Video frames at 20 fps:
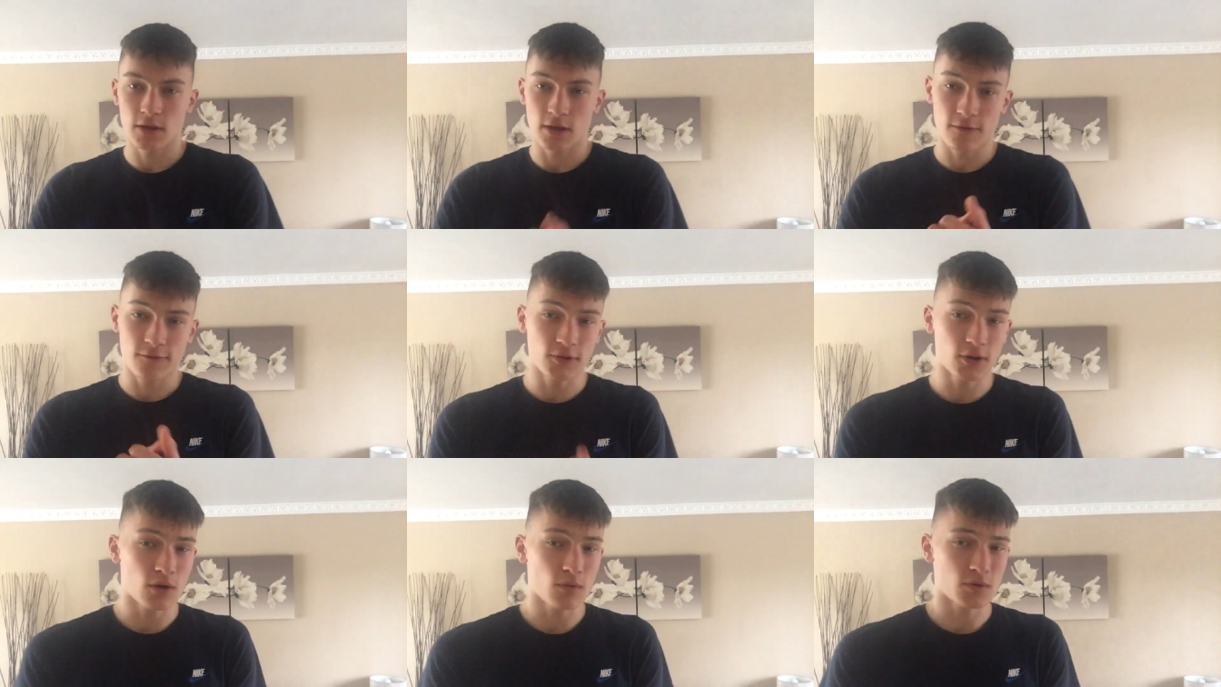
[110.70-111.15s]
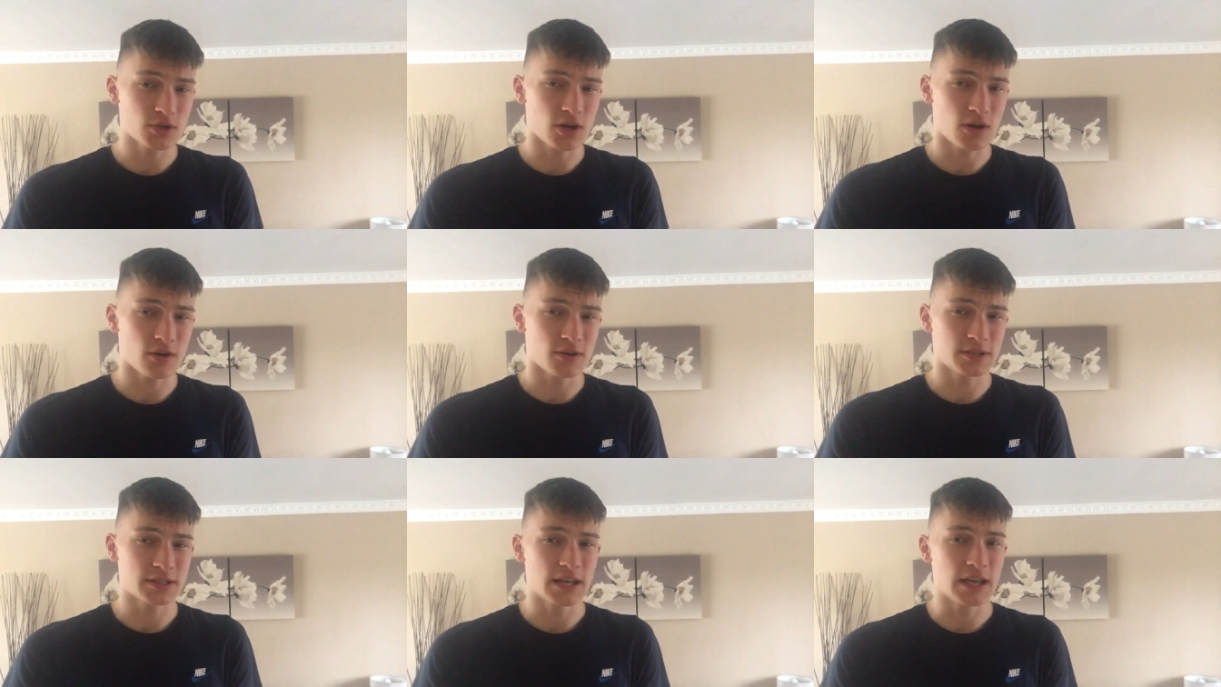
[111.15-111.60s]
If you don't watch
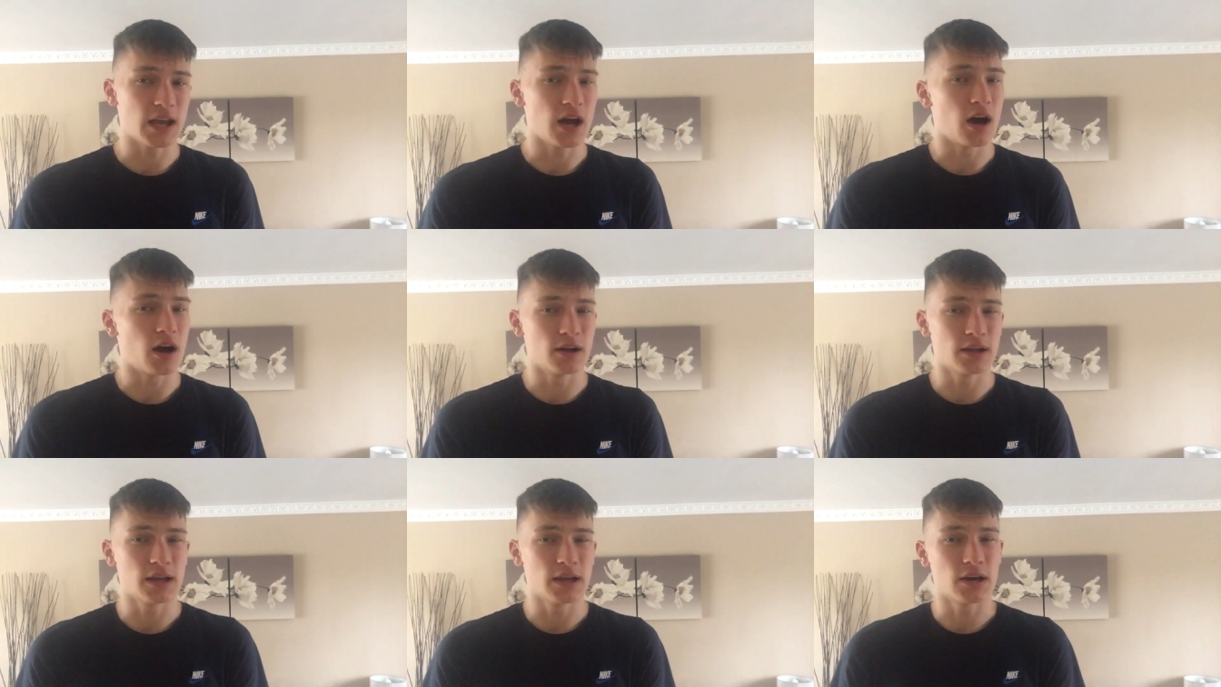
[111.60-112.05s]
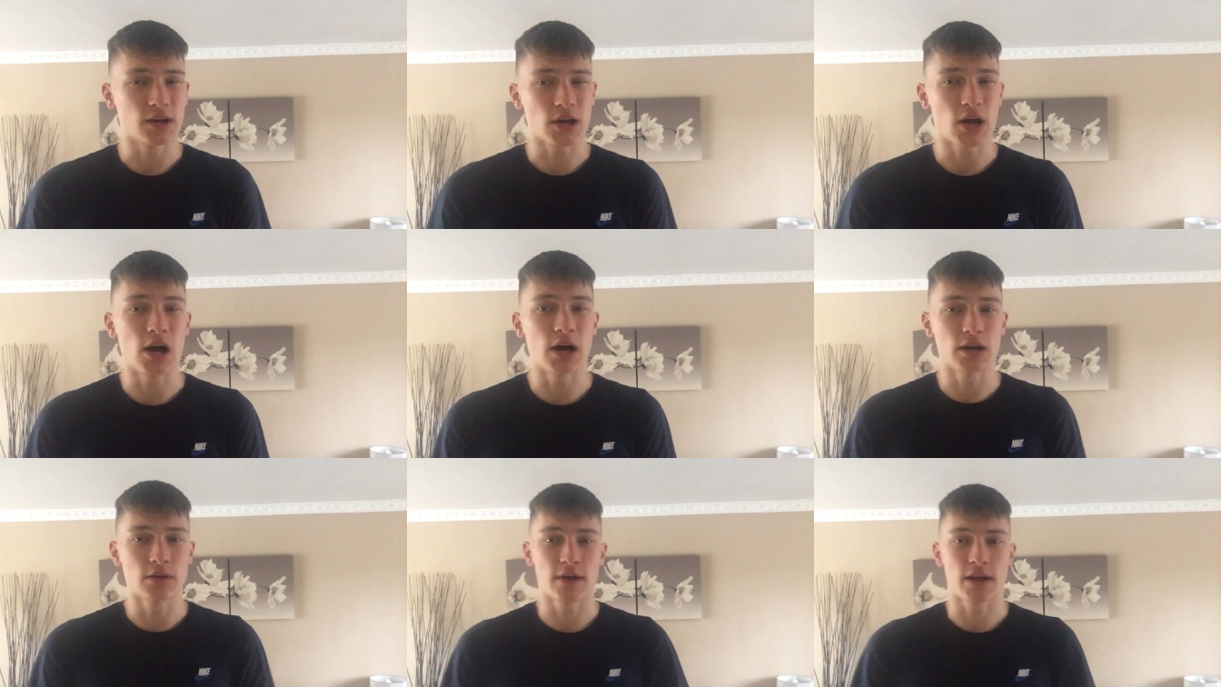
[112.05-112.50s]
RSD, I
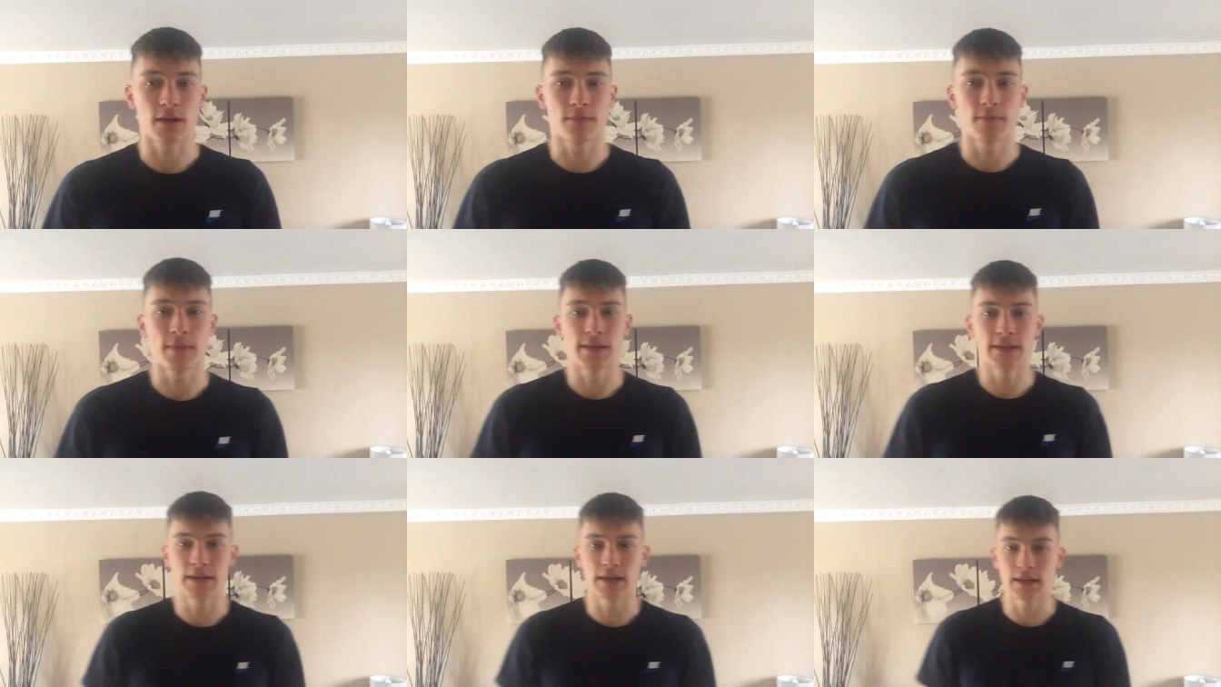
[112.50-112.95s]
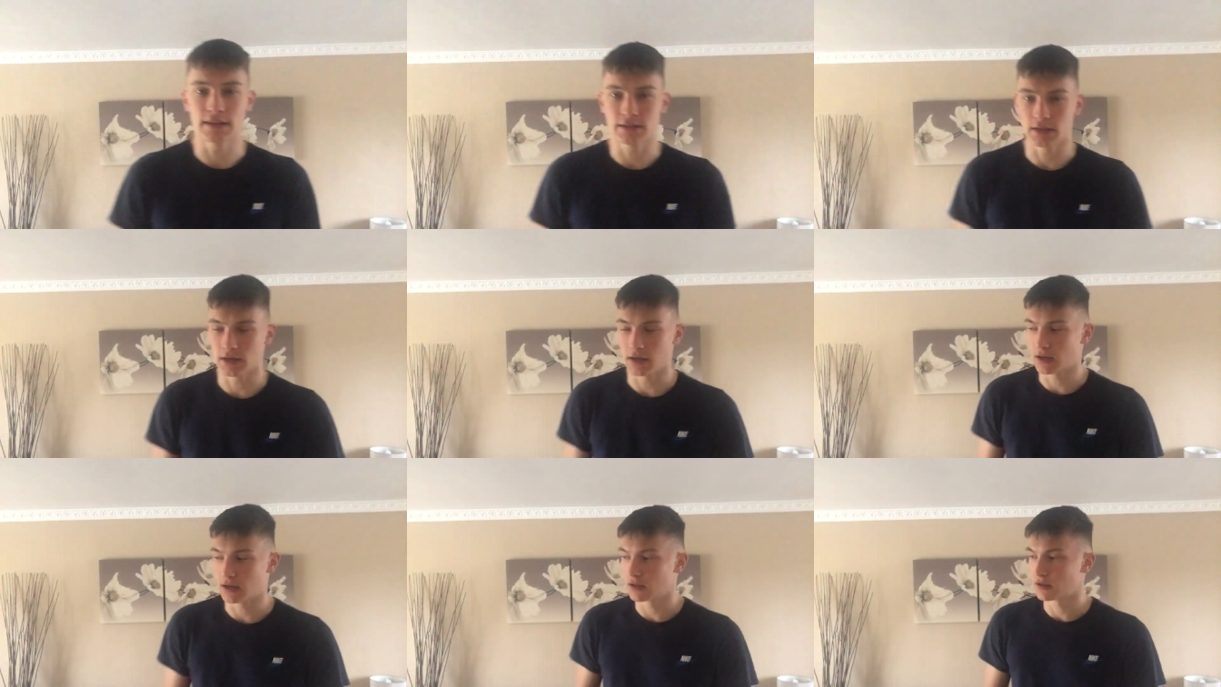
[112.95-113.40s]
highly recommend it. It's
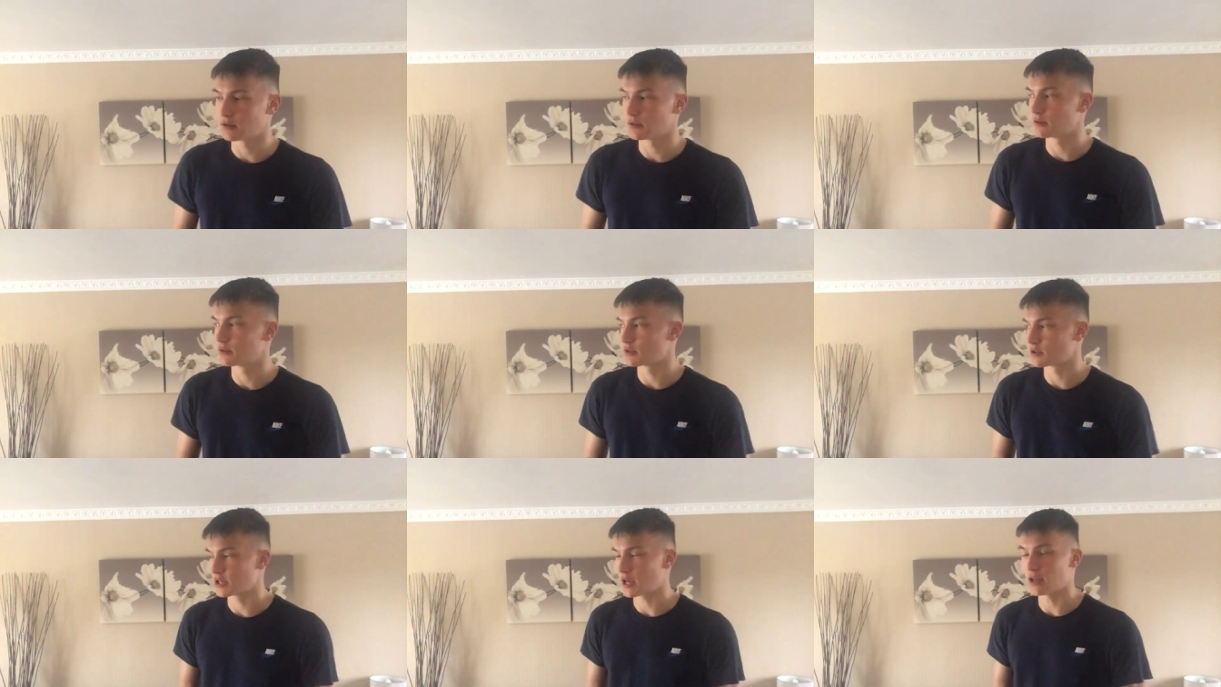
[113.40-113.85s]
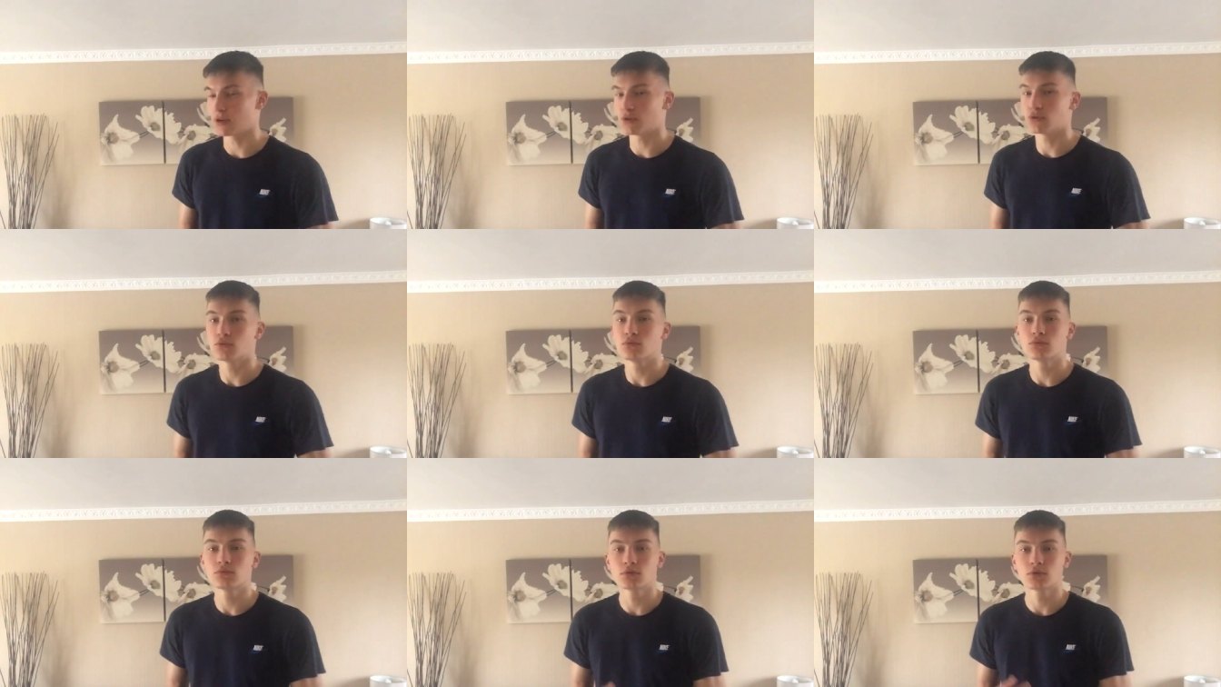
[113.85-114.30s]
a
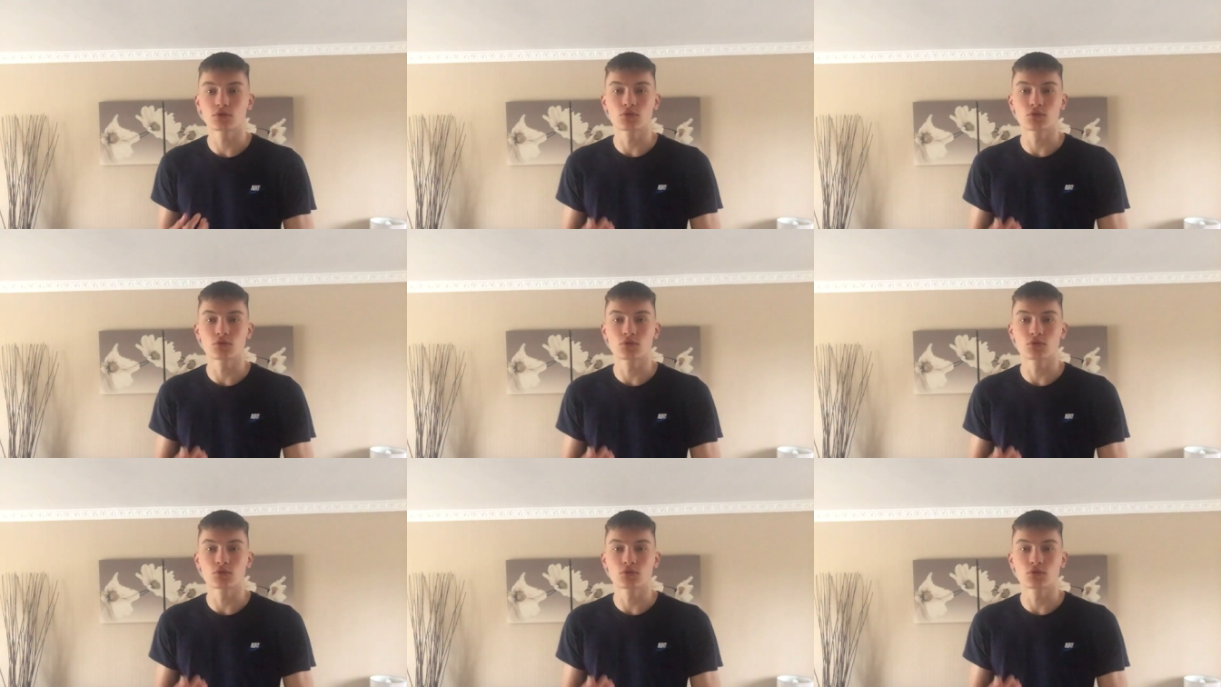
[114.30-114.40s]
channel.